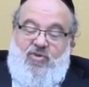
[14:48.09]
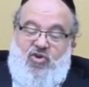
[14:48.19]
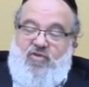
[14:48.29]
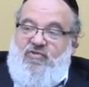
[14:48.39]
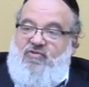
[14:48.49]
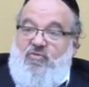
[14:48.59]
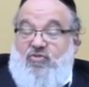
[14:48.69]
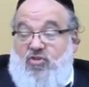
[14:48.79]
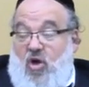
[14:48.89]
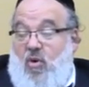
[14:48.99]
Curious to
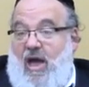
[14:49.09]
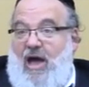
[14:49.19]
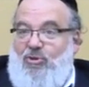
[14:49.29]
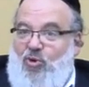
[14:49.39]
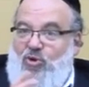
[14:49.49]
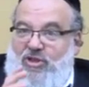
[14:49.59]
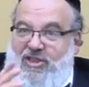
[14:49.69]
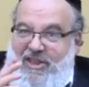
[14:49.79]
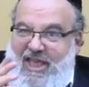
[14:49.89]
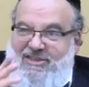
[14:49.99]
know, how long
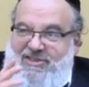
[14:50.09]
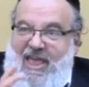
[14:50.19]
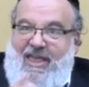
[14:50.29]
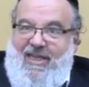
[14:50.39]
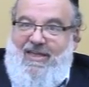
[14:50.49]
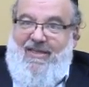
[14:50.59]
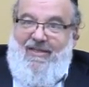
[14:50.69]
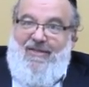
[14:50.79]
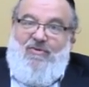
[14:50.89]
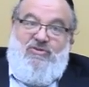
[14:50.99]
did the nest take?
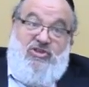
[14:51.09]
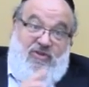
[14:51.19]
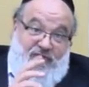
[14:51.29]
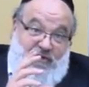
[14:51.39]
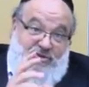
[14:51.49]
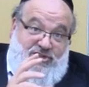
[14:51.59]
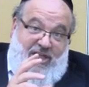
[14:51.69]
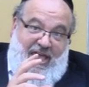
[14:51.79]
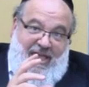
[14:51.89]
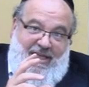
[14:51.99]
Was it the first
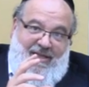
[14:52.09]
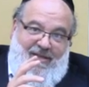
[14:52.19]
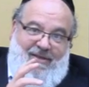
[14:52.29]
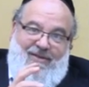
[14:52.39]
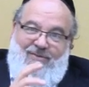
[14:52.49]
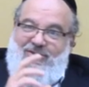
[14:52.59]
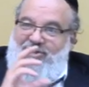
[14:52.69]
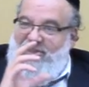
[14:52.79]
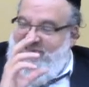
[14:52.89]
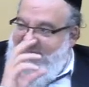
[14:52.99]
day? Was
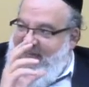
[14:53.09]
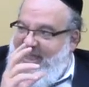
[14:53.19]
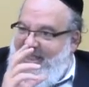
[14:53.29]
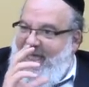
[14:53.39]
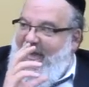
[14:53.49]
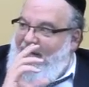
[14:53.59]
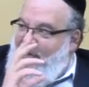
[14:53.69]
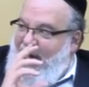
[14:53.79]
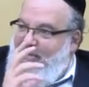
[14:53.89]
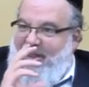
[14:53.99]
it the second day?
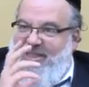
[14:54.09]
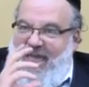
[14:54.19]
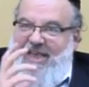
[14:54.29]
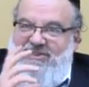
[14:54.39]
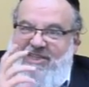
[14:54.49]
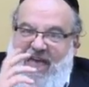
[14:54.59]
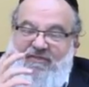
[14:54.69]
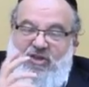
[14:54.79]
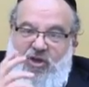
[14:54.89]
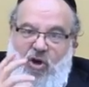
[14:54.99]
How many days did they
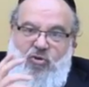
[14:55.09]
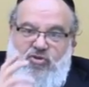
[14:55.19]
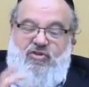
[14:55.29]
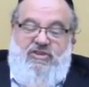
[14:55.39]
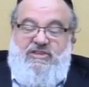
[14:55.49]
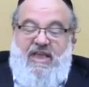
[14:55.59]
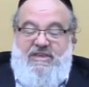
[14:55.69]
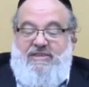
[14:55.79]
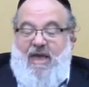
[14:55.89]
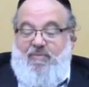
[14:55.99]
have to go until this
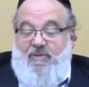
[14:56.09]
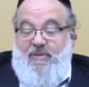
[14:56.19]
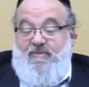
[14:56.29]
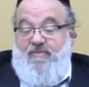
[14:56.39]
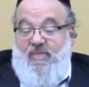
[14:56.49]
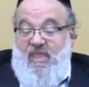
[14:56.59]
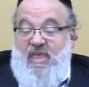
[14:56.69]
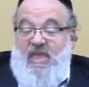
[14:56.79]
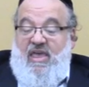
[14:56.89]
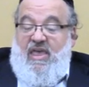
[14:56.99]
nest happened?
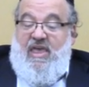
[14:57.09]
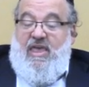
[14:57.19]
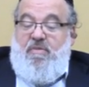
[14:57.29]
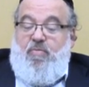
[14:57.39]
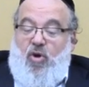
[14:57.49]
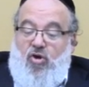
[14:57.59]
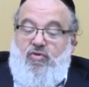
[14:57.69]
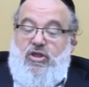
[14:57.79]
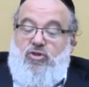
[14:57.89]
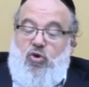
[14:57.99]

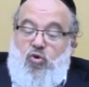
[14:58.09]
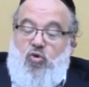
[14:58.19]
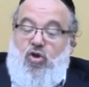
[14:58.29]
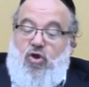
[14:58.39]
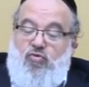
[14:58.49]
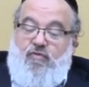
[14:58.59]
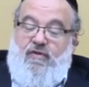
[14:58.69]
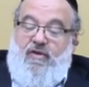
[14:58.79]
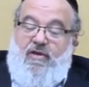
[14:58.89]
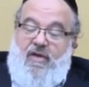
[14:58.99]
Ibori lahu
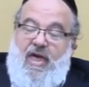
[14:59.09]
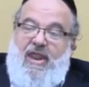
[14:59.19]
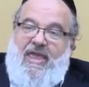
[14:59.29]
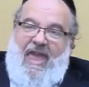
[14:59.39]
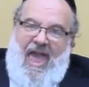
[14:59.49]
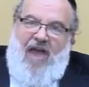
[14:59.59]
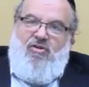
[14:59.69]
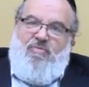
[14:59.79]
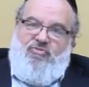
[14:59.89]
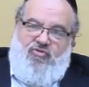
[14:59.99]
charuva, and a
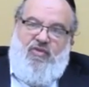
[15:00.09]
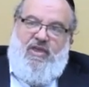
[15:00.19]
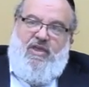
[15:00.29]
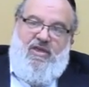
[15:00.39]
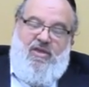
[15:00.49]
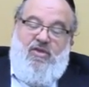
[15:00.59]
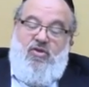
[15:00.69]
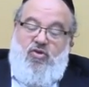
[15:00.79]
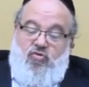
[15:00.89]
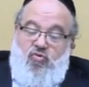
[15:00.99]
carob tree
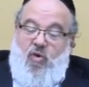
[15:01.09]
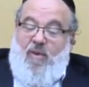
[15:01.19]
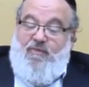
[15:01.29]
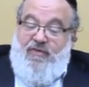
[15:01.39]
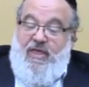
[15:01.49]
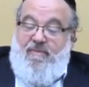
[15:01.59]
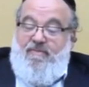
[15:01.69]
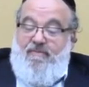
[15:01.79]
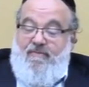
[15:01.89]
grew up for them.